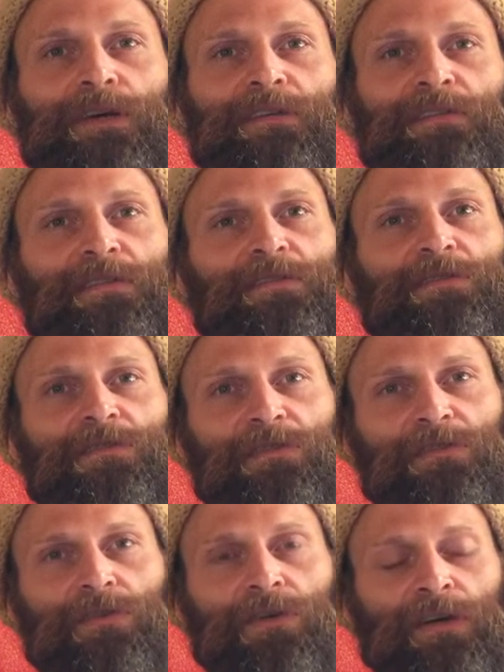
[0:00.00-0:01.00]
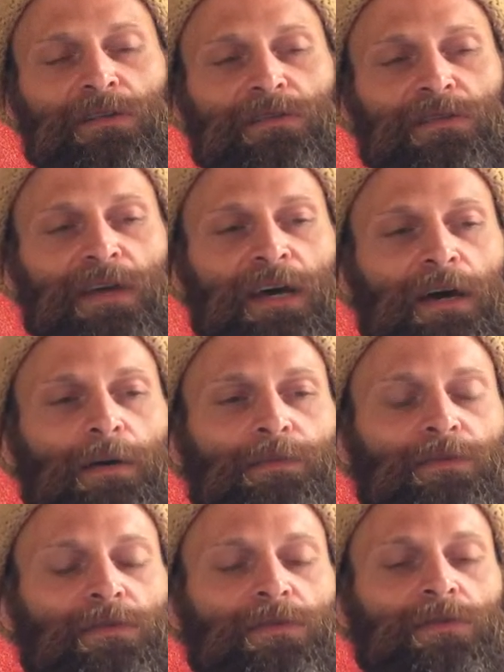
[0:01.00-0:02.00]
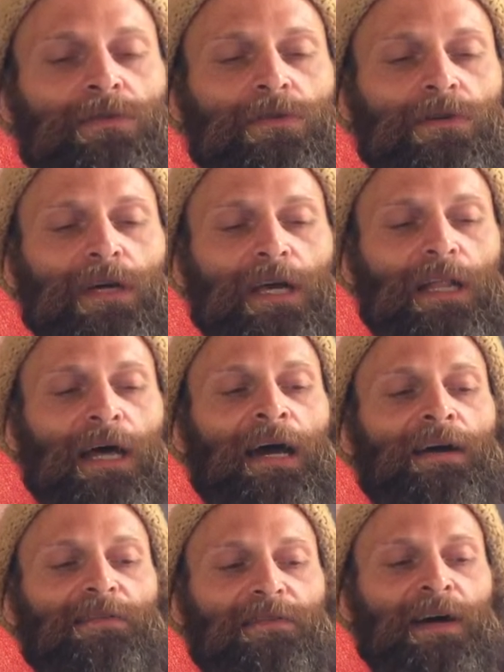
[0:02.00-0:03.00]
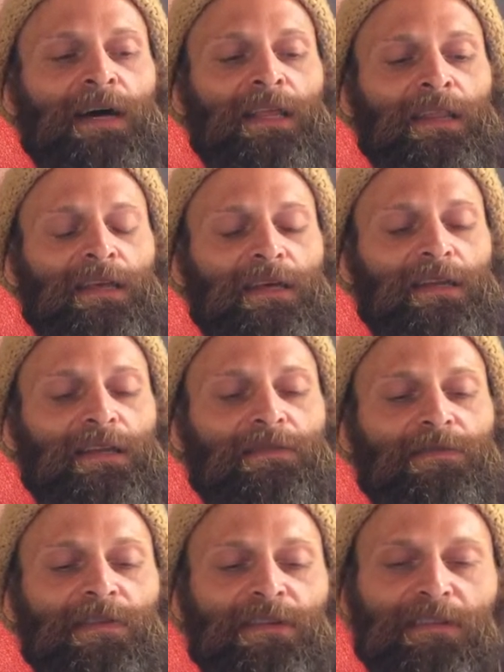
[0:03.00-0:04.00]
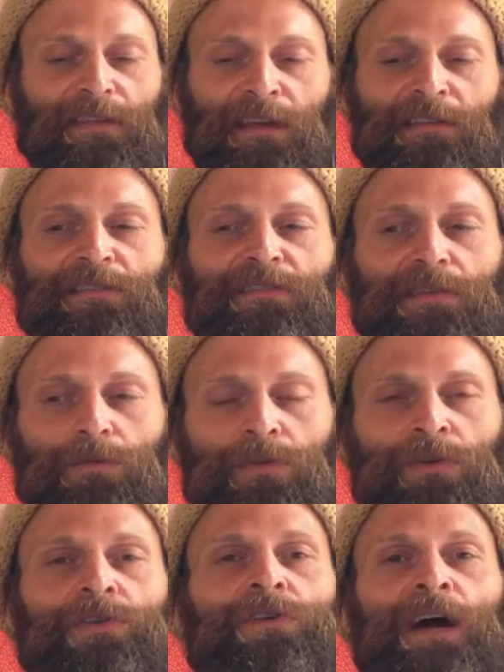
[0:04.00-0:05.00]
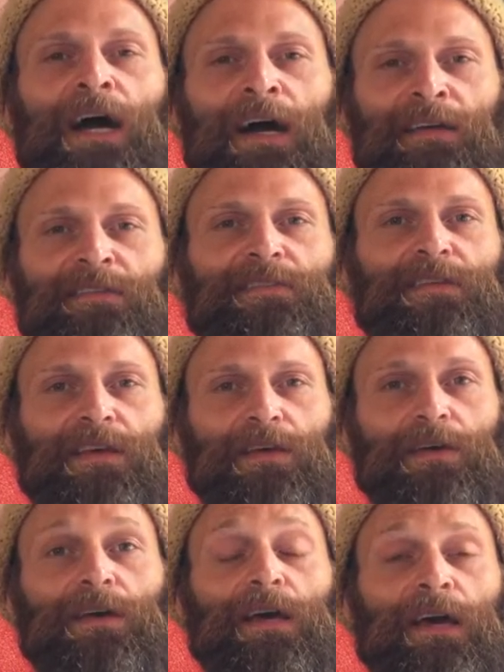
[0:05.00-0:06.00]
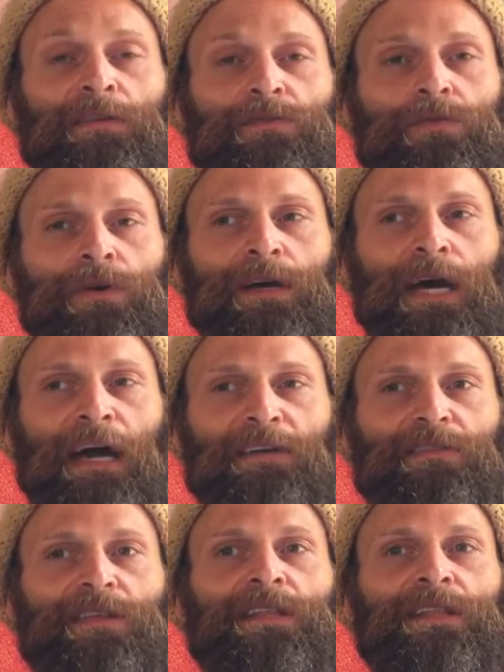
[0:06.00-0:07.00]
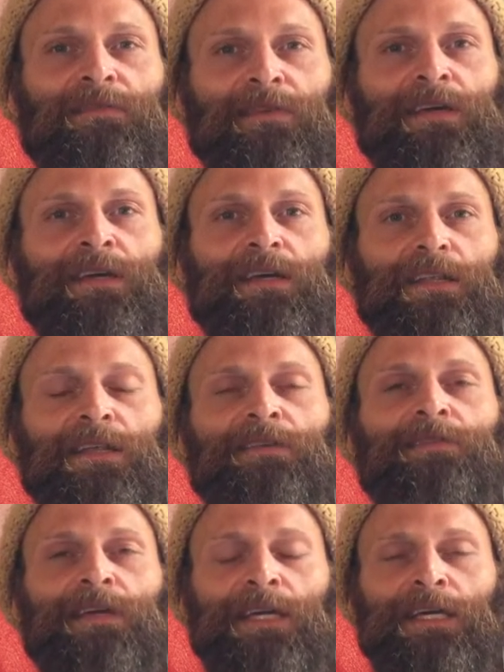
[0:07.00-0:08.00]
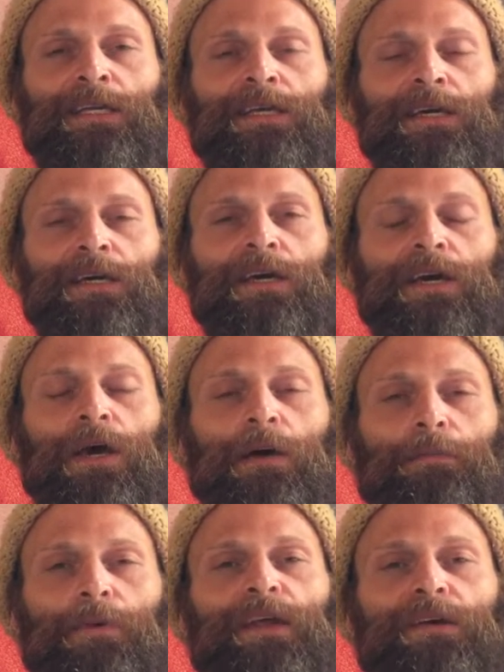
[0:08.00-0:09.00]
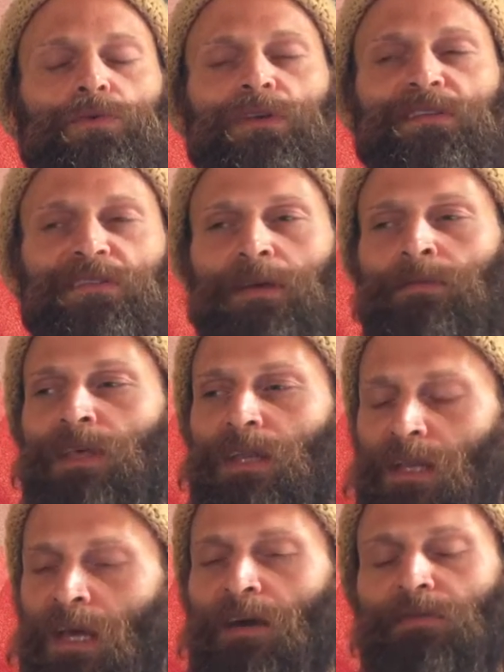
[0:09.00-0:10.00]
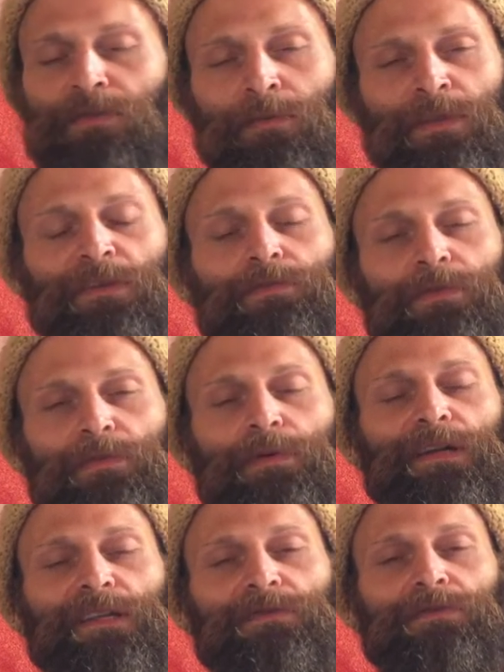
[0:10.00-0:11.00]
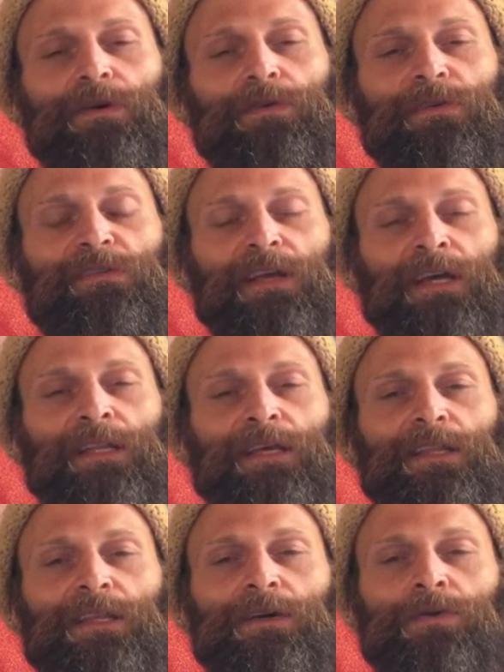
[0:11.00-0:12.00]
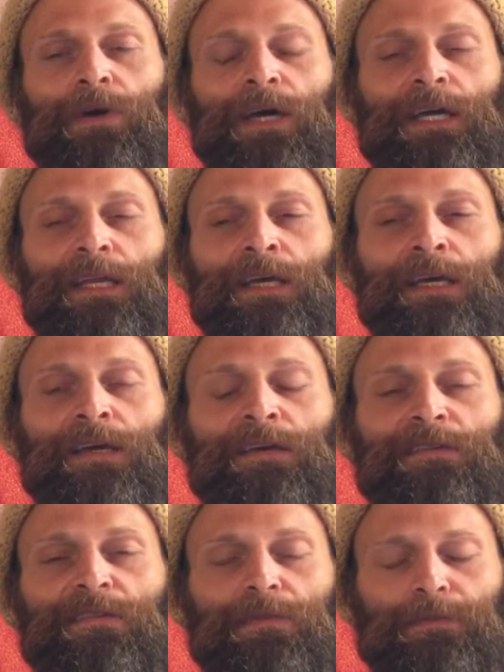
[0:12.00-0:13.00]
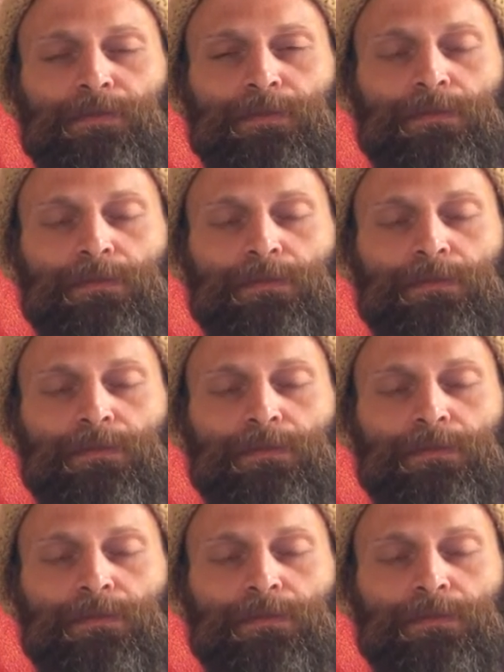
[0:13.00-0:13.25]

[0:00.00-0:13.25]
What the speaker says: because it's just going to help to clarify the different stages that will arise as we're actually living it. But it would seem that, yeah, from this perspective where we're saying that the awakening is